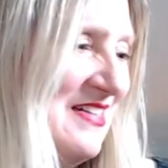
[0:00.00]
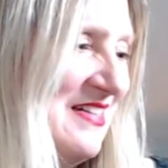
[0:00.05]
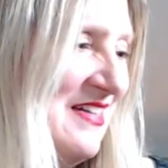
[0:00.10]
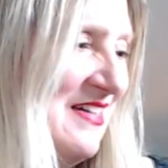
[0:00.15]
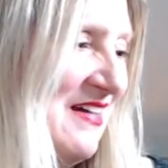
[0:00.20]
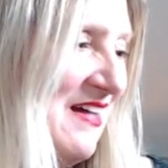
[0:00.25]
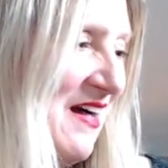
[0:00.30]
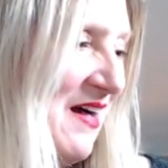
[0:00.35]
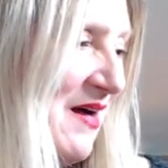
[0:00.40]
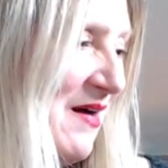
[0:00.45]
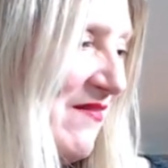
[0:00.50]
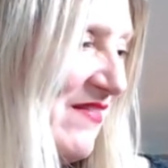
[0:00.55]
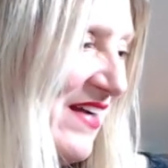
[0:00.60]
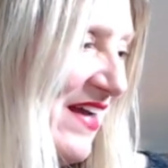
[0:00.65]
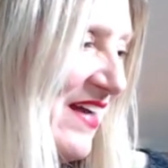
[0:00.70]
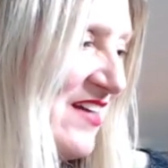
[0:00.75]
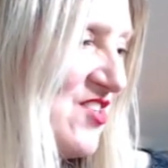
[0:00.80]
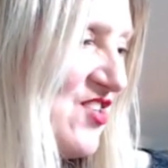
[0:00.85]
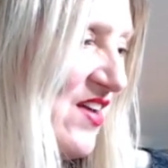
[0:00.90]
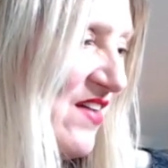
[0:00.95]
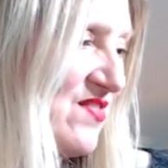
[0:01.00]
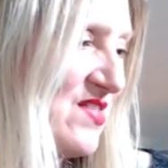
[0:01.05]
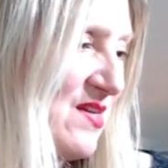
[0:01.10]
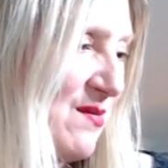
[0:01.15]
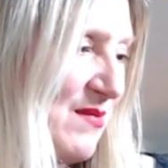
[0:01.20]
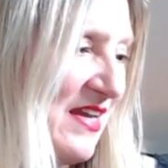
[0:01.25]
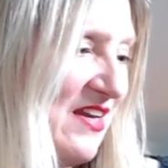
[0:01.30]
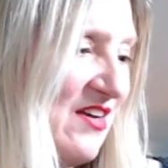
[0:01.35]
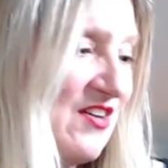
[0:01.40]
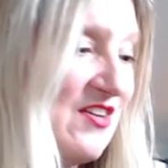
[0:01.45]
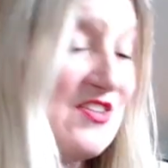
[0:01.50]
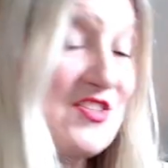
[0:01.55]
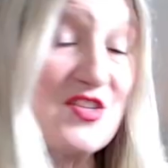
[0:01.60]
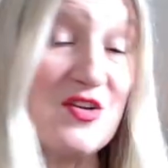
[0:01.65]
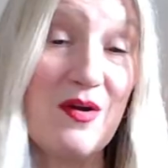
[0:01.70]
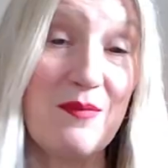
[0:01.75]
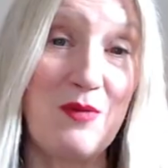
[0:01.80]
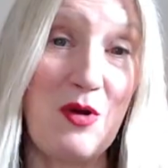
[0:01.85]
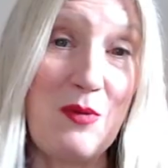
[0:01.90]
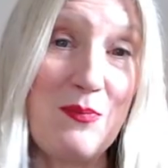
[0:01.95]
Um, and I actually have some here, so
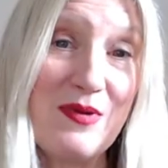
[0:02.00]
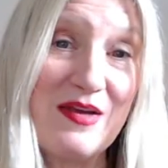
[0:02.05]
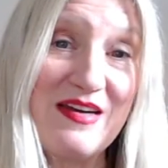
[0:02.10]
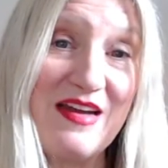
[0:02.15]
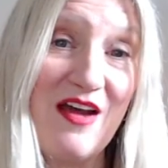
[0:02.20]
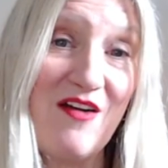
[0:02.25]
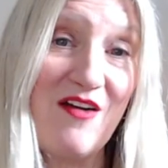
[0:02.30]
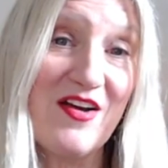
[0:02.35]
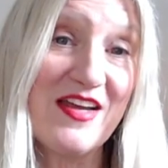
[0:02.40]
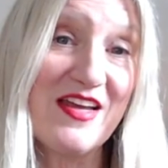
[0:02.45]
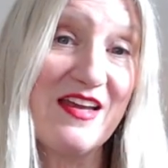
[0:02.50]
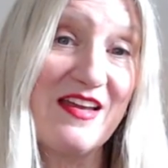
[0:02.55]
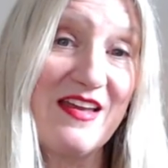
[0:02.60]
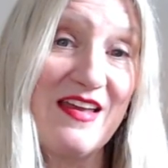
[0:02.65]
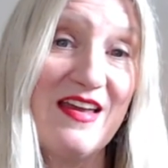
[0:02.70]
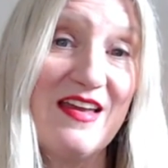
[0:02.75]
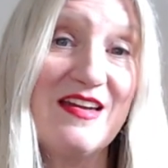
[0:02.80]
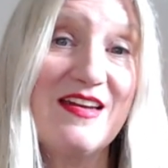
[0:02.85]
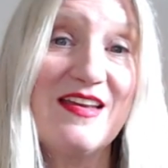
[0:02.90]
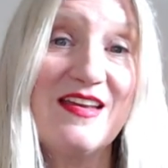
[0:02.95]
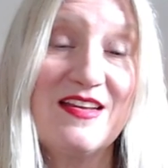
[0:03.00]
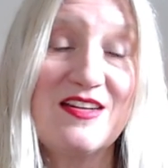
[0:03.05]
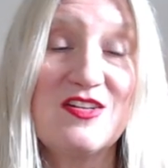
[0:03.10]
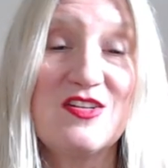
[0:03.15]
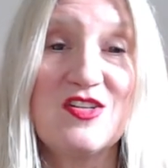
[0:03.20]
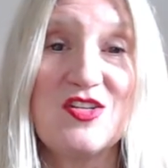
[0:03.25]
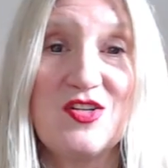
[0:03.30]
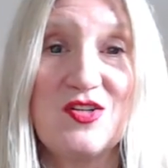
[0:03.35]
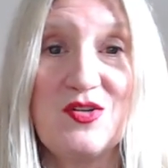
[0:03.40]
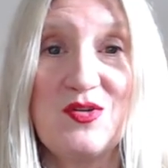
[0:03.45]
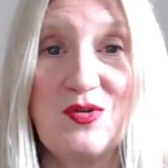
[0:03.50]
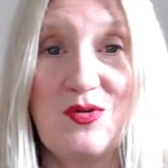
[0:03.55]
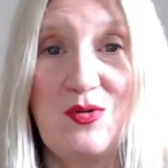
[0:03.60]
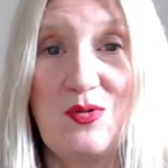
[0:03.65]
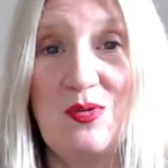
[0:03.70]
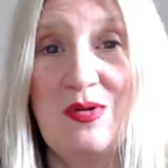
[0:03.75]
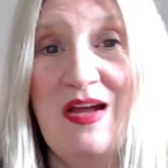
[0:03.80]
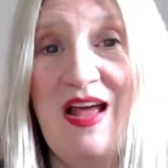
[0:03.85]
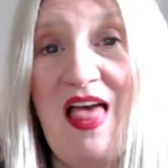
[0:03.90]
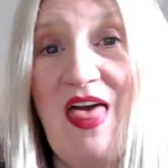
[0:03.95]
I'm hoping now I can get into